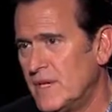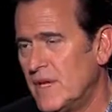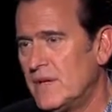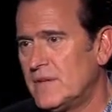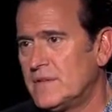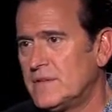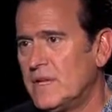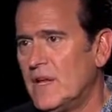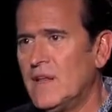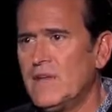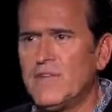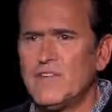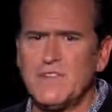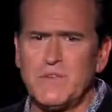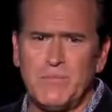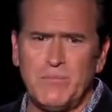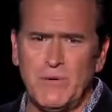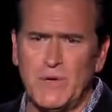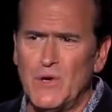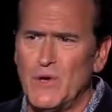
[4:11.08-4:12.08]
Thank Te- God.
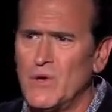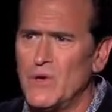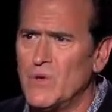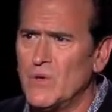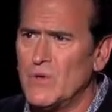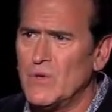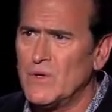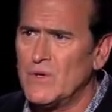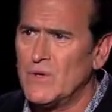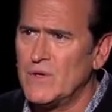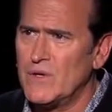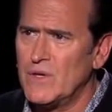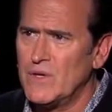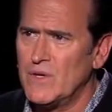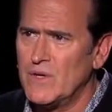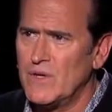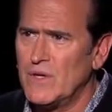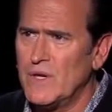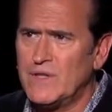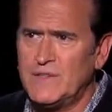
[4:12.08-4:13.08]
Television blew.
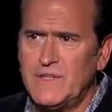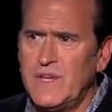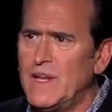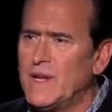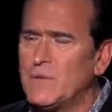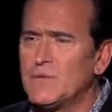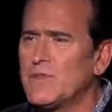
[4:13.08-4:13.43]
It did.